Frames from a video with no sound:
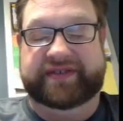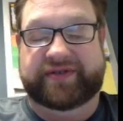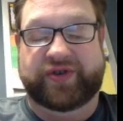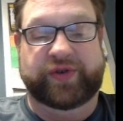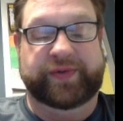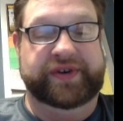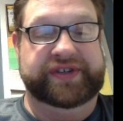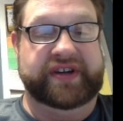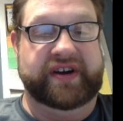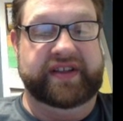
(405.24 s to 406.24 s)
Cold War
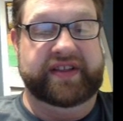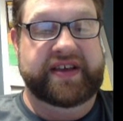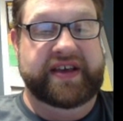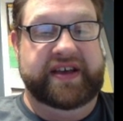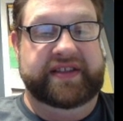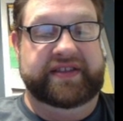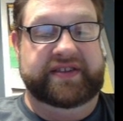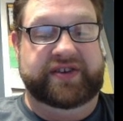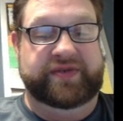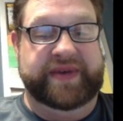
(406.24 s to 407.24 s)
started,
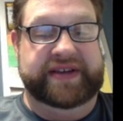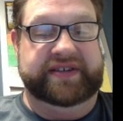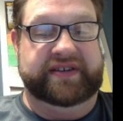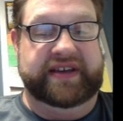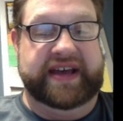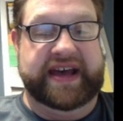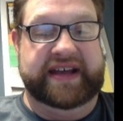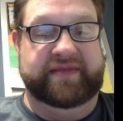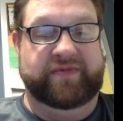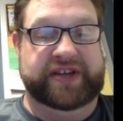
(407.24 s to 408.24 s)
you basically
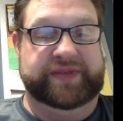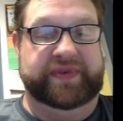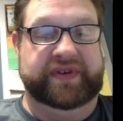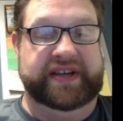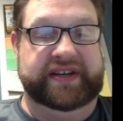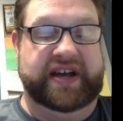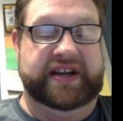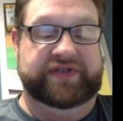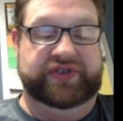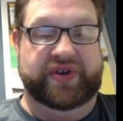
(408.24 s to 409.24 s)
had West Berlin
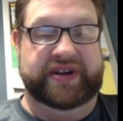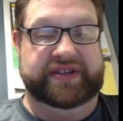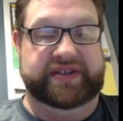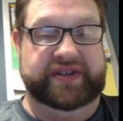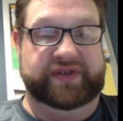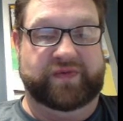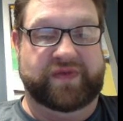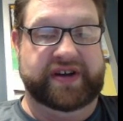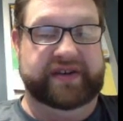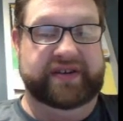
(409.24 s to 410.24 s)
kind of join into this
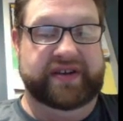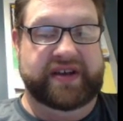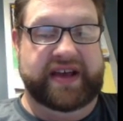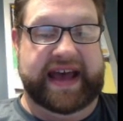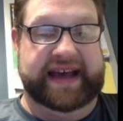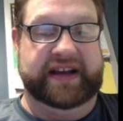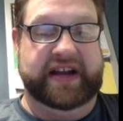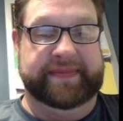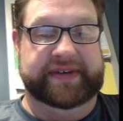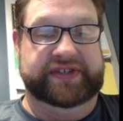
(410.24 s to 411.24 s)
one
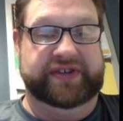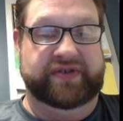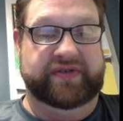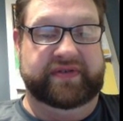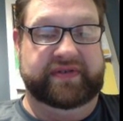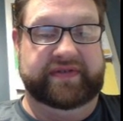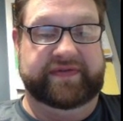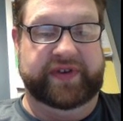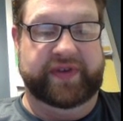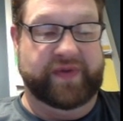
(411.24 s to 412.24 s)
economic zone
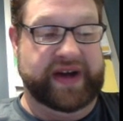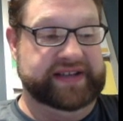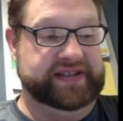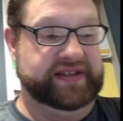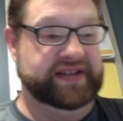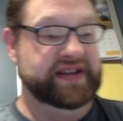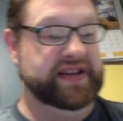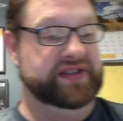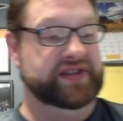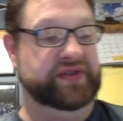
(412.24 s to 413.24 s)
for the West
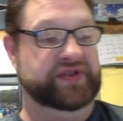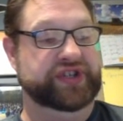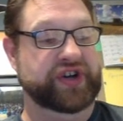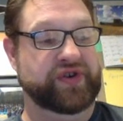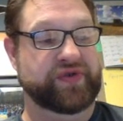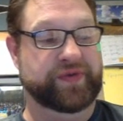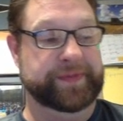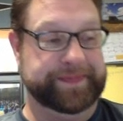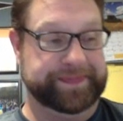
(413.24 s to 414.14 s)
to show